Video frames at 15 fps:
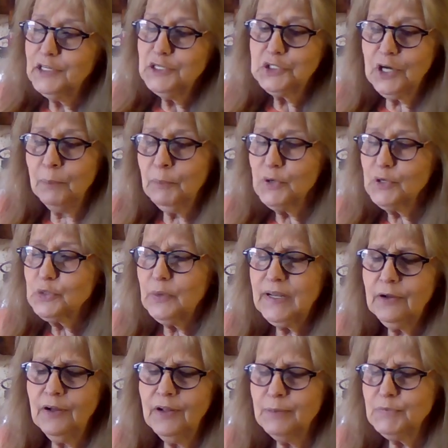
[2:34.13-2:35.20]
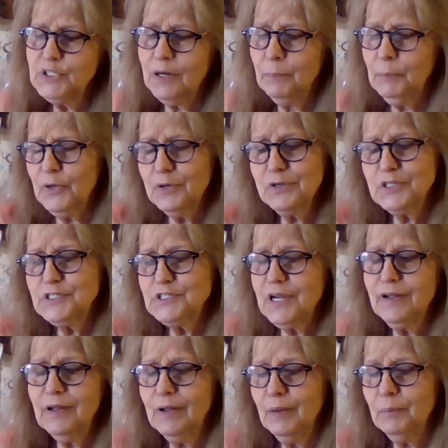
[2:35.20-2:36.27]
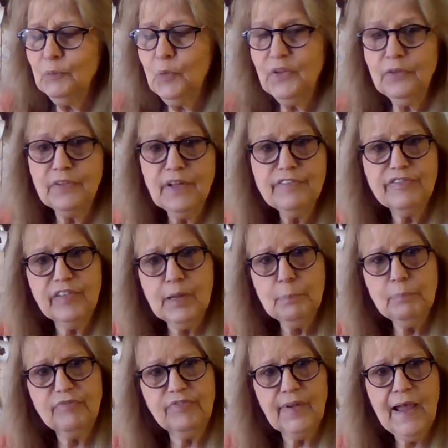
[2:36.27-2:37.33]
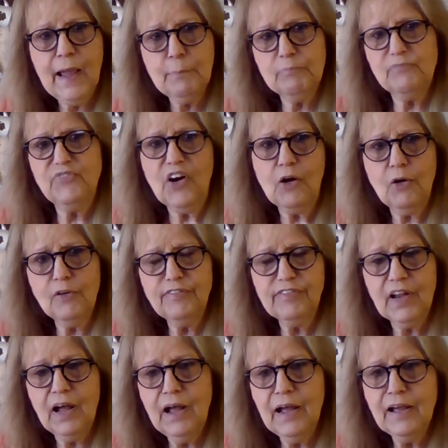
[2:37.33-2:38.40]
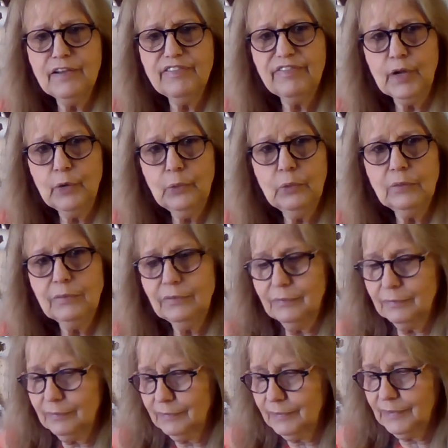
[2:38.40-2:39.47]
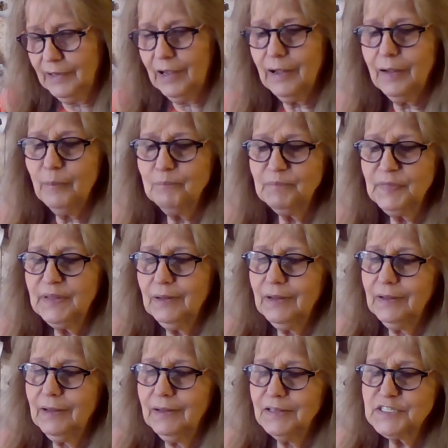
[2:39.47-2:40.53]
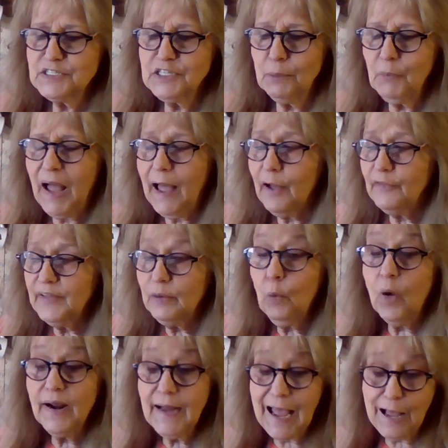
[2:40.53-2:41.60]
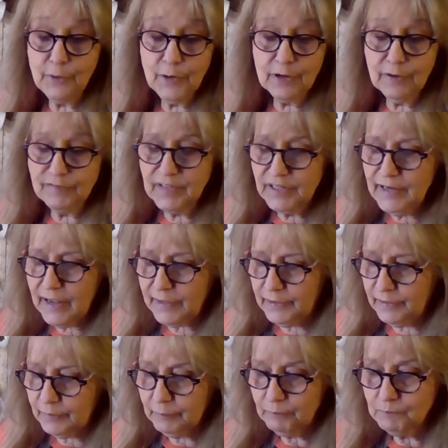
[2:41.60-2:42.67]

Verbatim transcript: the jumpers, we call them jumpers, um, whether they flip, flap, fall, fly, float. Um, somehow they want out of the deck.